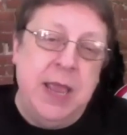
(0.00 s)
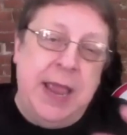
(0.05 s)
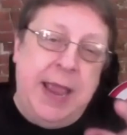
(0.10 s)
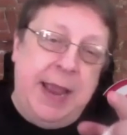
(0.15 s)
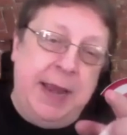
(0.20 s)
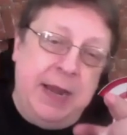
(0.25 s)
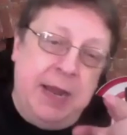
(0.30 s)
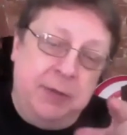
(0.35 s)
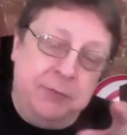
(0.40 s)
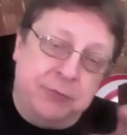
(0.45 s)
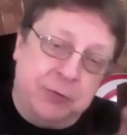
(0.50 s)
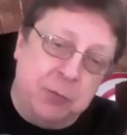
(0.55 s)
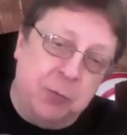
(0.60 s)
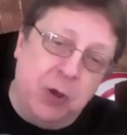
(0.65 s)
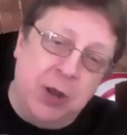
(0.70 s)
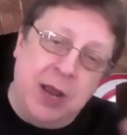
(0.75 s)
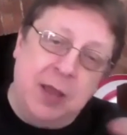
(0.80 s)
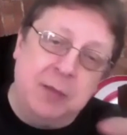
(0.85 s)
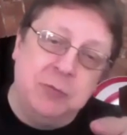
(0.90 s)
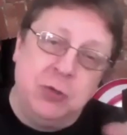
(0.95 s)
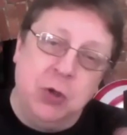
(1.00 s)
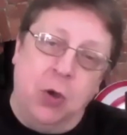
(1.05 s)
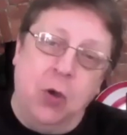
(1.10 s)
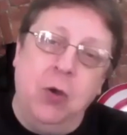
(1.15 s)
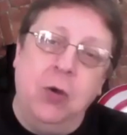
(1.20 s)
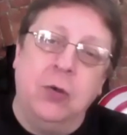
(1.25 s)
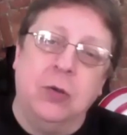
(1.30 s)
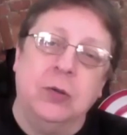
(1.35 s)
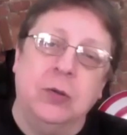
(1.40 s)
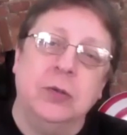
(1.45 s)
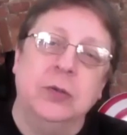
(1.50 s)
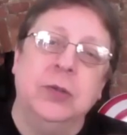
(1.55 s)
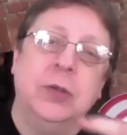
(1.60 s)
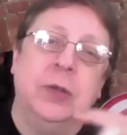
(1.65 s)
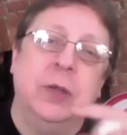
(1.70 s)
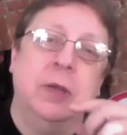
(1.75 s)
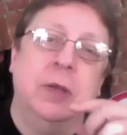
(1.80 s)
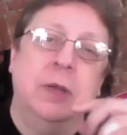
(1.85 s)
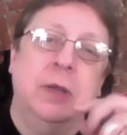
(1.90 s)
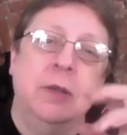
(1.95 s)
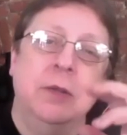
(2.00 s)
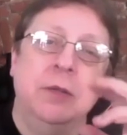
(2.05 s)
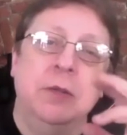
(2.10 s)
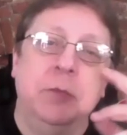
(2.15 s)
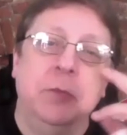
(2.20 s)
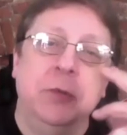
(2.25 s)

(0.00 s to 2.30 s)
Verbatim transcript: And I, from what I'm told, the